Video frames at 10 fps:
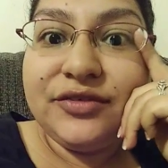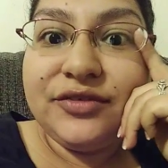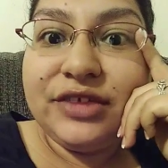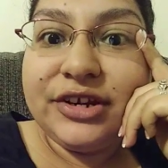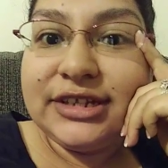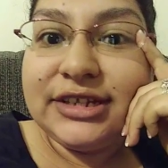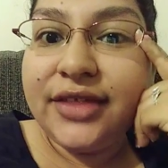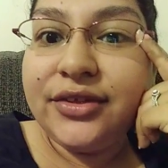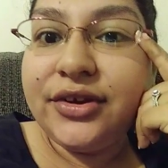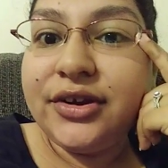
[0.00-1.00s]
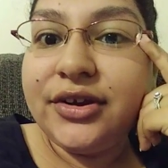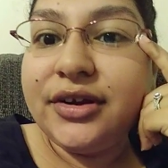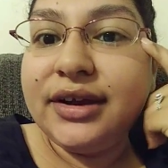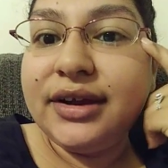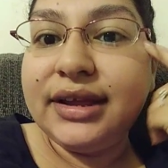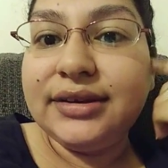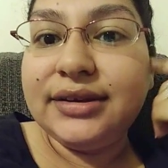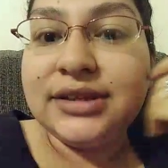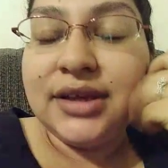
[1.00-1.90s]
every year together, and